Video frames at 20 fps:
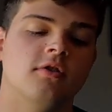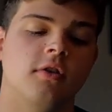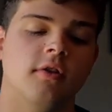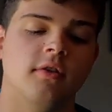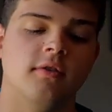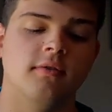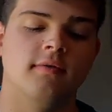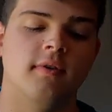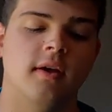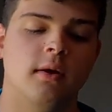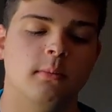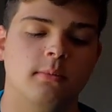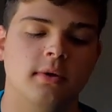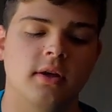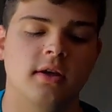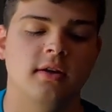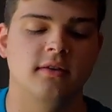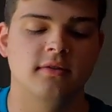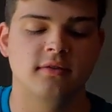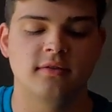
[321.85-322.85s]
So this vent
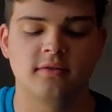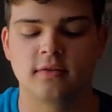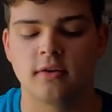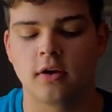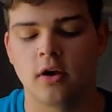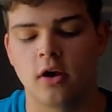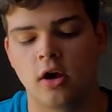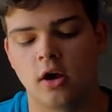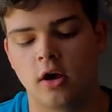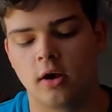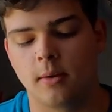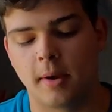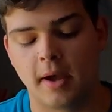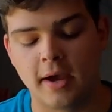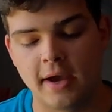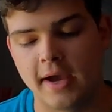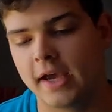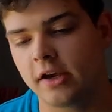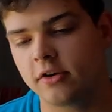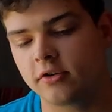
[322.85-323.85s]
piece, I
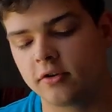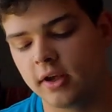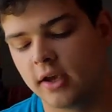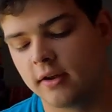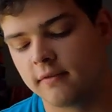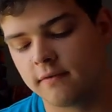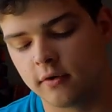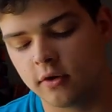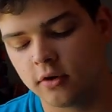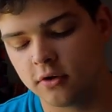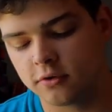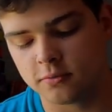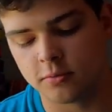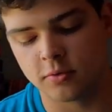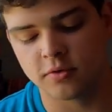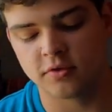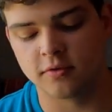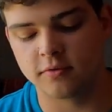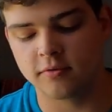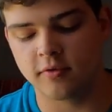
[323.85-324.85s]
actually at
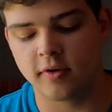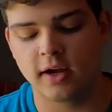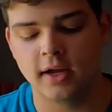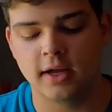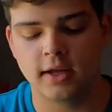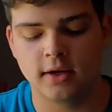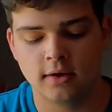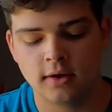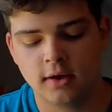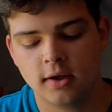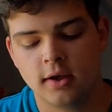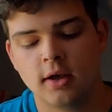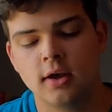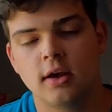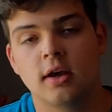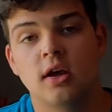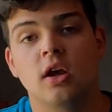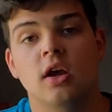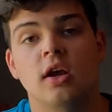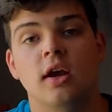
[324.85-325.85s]
first was afraid
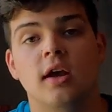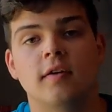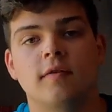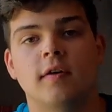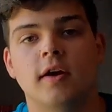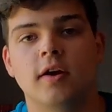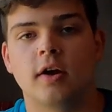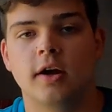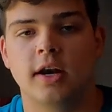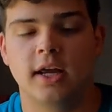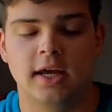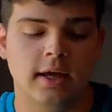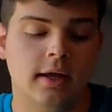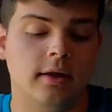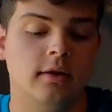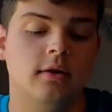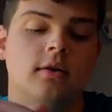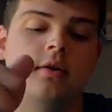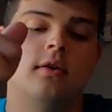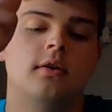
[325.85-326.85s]
if I got
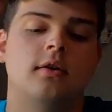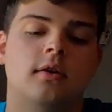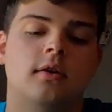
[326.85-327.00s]
hit,